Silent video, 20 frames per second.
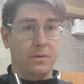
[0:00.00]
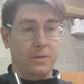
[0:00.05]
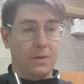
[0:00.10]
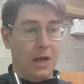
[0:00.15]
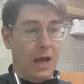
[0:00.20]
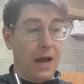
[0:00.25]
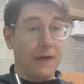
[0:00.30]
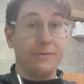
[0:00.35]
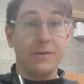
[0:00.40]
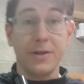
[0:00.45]

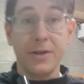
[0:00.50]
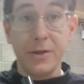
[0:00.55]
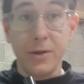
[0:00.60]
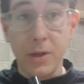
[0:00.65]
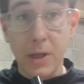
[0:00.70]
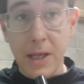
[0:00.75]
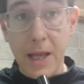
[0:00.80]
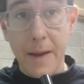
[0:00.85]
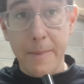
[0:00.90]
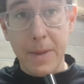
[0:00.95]
After you
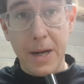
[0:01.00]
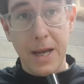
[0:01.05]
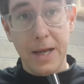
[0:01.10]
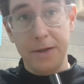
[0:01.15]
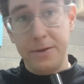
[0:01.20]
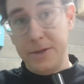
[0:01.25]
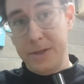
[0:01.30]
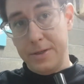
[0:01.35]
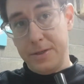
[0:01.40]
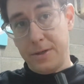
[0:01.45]

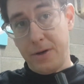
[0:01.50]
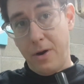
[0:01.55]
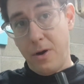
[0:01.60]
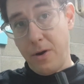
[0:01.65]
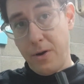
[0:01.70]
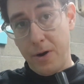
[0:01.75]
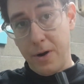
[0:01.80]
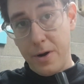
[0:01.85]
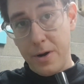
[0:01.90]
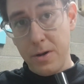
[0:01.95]
laminate this
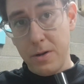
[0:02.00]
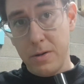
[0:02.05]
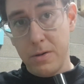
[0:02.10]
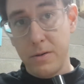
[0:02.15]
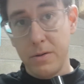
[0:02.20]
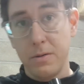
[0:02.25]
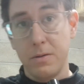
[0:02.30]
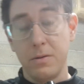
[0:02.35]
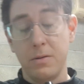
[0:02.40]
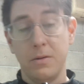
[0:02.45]
card,
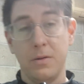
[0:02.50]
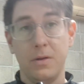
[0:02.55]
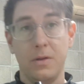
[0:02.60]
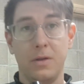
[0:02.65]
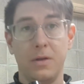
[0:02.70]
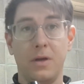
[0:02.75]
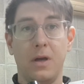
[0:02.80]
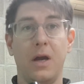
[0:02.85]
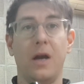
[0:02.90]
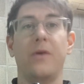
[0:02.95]

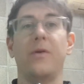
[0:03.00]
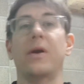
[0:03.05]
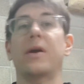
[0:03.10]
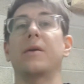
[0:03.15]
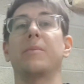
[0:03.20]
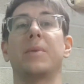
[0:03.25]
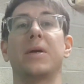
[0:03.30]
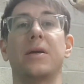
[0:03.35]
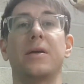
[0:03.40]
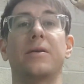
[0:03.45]
I
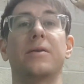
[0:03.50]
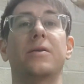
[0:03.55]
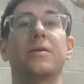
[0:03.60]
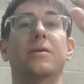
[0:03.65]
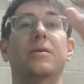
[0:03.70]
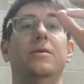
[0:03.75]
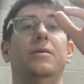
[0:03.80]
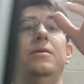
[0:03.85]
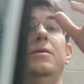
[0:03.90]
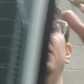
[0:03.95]
recommend,
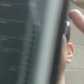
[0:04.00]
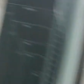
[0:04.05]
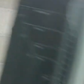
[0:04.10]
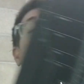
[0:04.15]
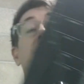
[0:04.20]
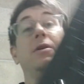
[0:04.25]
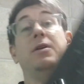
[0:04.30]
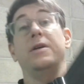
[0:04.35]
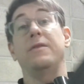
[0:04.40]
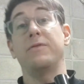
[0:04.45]

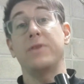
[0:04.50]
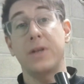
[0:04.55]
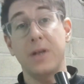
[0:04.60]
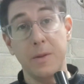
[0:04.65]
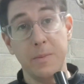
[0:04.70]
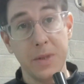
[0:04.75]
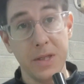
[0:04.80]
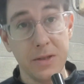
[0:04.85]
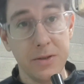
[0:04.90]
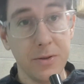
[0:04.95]
if you're
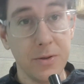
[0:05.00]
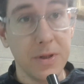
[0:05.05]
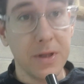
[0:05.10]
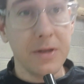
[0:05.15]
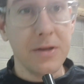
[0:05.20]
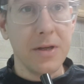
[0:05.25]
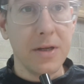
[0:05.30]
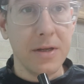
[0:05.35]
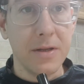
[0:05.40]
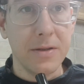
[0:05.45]
gonna be
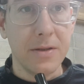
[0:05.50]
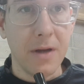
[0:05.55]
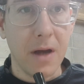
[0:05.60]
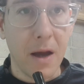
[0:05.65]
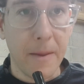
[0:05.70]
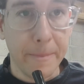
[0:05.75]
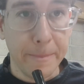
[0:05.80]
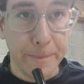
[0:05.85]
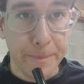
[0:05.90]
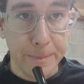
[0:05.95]
doing these
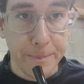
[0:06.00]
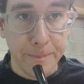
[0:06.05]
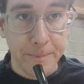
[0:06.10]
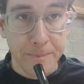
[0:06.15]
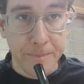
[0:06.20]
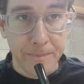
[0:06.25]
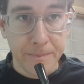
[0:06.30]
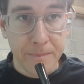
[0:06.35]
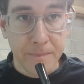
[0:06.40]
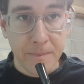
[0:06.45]

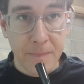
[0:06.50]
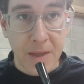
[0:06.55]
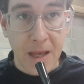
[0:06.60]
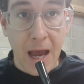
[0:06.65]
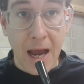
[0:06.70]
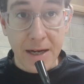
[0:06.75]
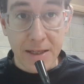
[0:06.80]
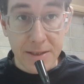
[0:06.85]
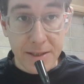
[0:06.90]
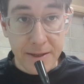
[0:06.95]

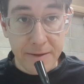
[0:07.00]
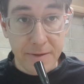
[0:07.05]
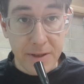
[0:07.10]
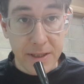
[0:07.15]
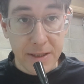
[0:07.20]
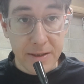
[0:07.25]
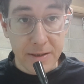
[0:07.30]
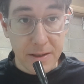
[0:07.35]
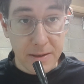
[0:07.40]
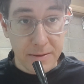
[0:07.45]

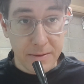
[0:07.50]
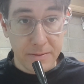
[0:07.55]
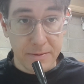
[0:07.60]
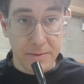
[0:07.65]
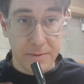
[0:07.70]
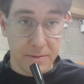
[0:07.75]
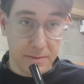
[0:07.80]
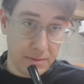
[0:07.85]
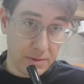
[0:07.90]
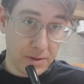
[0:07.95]
activities,
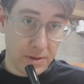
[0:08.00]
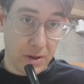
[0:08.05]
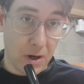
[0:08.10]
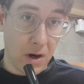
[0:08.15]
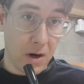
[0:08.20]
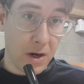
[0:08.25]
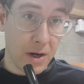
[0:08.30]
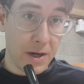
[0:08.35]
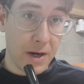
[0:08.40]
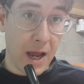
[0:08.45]

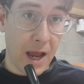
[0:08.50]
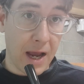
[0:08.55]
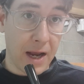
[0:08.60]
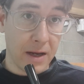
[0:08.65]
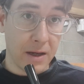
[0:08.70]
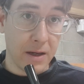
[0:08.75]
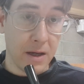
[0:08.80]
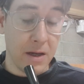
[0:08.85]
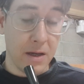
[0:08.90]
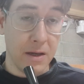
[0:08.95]
card
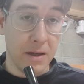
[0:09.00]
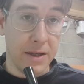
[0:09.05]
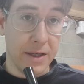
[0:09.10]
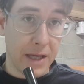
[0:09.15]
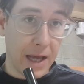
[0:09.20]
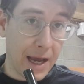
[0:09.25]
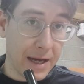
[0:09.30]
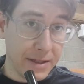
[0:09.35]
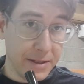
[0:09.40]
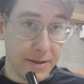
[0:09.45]

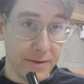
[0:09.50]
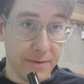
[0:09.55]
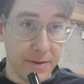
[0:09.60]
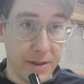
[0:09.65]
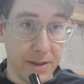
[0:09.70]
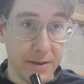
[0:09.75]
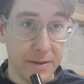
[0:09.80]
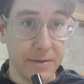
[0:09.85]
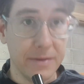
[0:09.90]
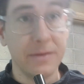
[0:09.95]

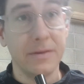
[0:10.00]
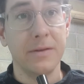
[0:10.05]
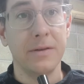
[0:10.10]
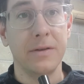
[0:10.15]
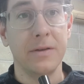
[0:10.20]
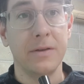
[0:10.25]
activities,